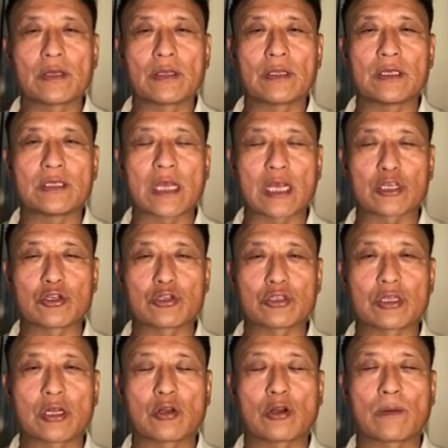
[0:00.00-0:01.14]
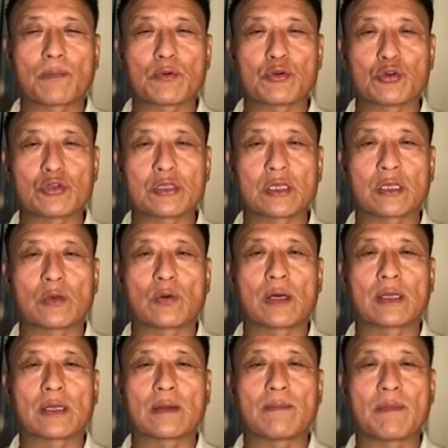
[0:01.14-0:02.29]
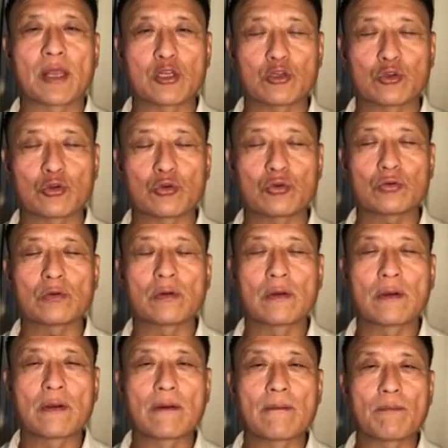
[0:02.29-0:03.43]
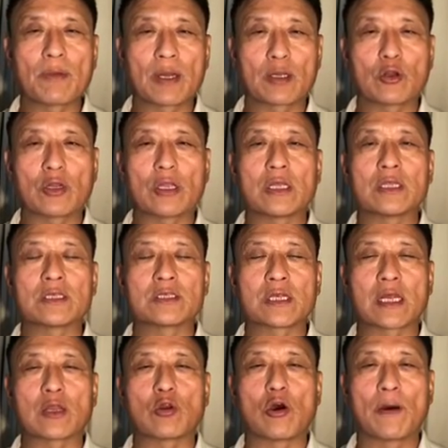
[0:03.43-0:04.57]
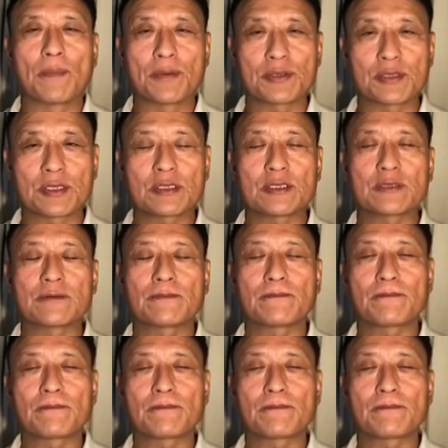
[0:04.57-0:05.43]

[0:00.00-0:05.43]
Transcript: These actions are not producing what it meant to, but instead opposite.